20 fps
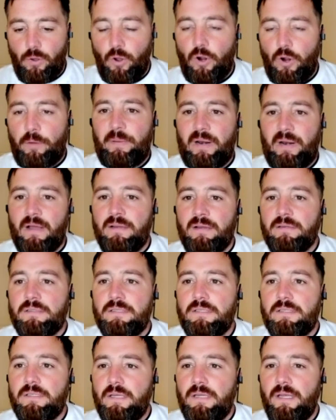Korpela
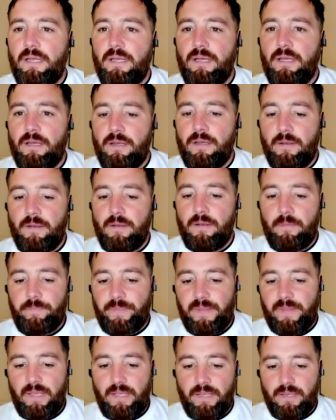
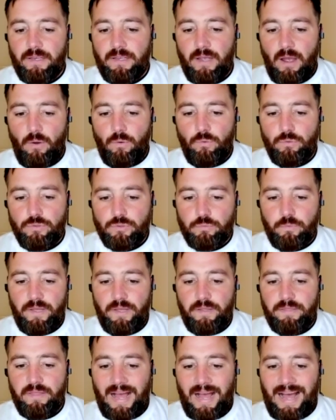in goals,
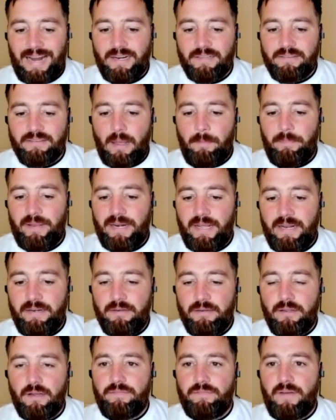with Anna Tamminen
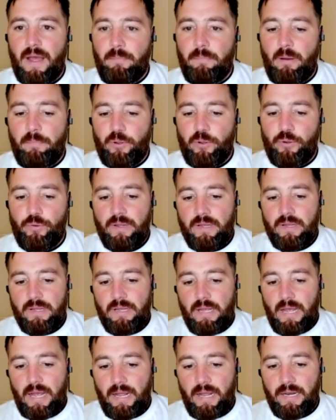of Hammarby
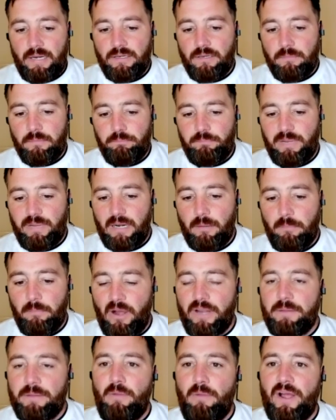and
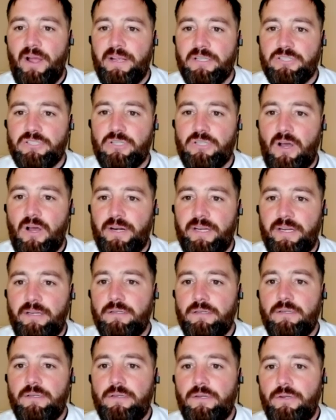Nilamai Maijasari,
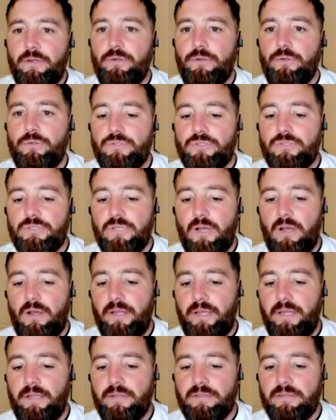who's
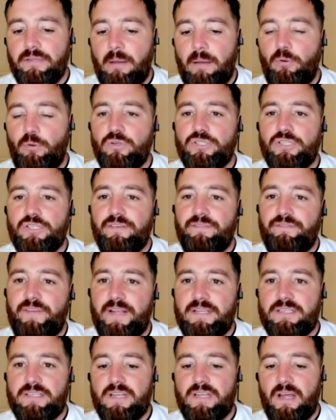in the
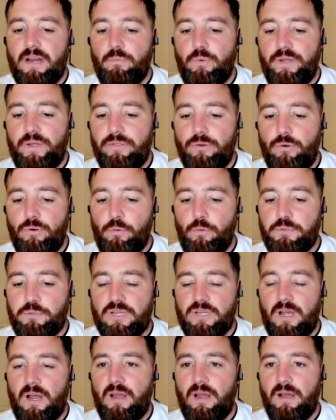Damallsvenskan with
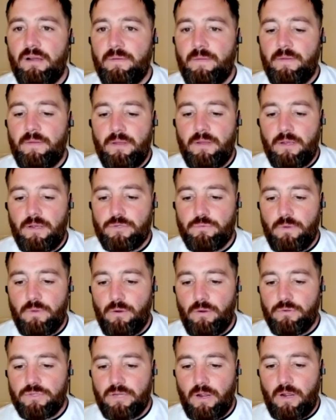Uppsala as
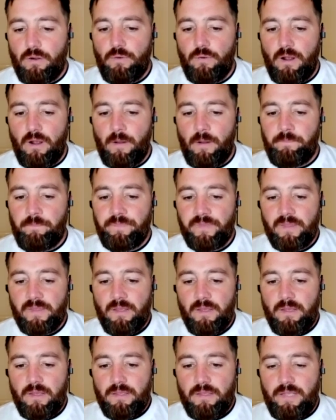well. So
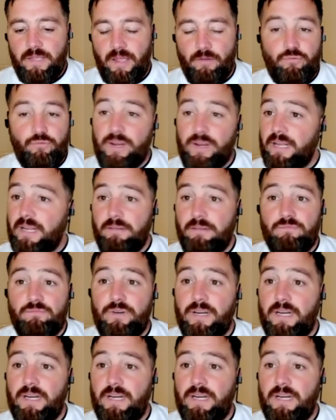yeah, really